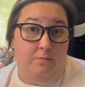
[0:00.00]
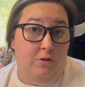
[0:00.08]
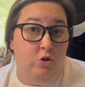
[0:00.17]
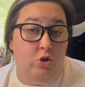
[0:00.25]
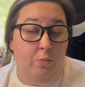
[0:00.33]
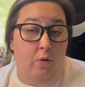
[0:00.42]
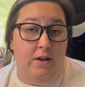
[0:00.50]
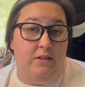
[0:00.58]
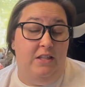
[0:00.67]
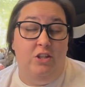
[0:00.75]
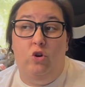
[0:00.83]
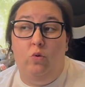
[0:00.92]
Use your points.
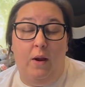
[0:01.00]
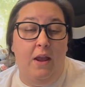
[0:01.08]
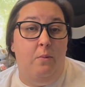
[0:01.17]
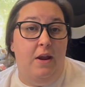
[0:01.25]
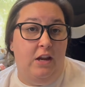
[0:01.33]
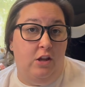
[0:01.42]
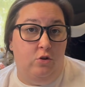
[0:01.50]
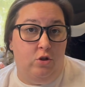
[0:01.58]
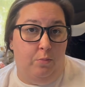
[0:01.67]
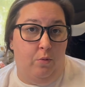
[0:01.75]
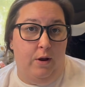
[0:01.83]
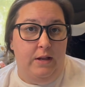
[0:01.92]
That's a great way to use
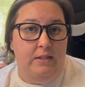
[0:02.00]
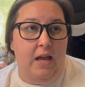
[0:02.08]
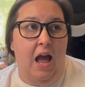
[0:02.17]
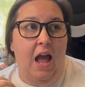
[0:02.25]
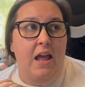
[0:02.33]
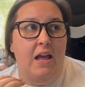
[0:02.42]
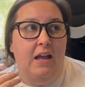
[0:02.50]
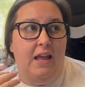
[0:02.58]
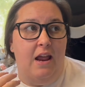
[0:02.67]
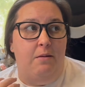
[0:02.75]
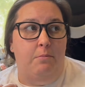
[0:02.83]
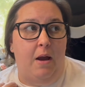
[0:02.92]
your points.
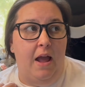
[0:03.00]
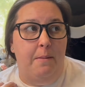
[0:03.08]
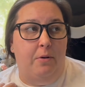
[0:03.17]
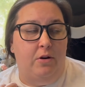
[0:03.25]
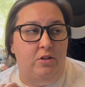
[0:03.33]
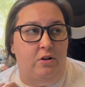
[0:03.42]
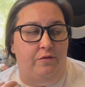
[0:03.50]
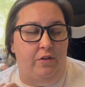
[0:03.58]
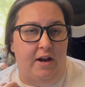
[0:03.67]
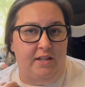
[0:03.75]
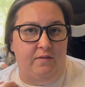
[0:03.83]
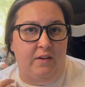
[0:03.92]
Again, my personal
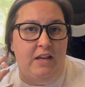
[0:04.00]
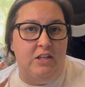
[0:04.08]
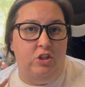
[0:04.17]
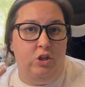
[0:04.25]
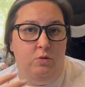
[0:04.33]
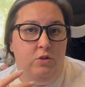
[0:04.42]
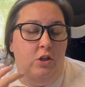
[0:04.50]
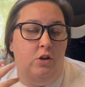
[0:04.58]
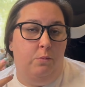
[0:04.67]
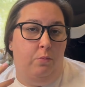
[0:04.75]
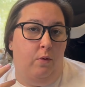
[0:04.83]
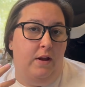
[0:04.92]
philosophy is using
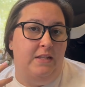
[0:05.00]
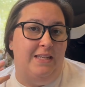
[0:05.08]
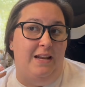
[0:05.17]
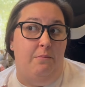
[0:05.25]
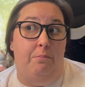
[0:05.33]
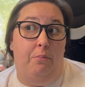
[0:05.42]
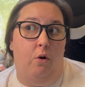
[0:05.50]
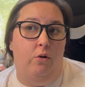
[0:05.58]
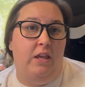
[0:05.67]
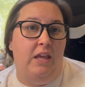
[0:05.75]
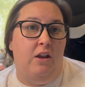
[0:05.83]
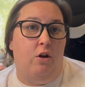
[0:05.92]
your points in
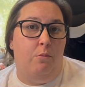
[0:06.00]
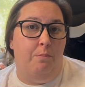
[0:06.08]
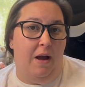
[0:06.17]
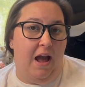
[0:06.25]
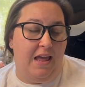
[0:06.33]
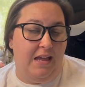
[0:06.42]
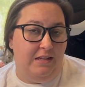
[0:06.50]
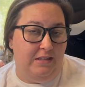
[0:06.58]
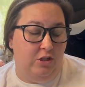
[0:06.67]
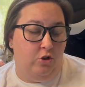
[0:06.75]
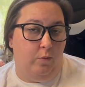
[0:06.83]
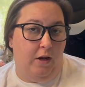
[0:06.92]
bulkier buying
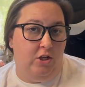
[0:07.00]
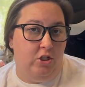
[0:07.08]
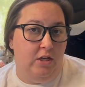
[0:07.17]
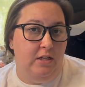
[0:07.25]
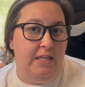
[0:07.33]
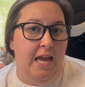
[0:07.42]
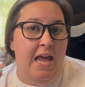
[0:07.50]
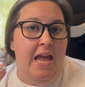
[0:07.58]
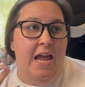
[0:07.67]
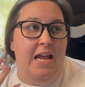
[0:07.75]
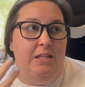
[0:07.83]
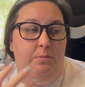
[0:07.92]
situations
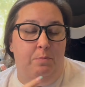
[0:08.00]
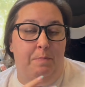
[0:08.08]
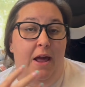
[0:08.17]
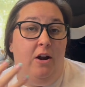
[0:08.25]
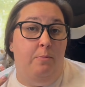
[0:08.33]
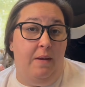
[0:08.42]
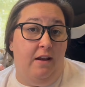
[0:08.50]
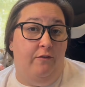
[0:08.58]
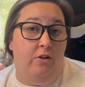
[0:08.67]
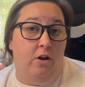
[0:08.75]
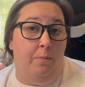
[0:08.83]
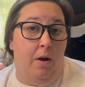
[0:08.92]
is better bang
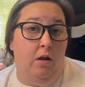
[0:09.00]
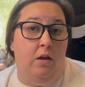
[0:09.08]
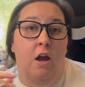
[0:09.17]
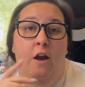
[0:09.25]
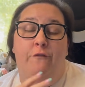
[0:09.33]
for your buck.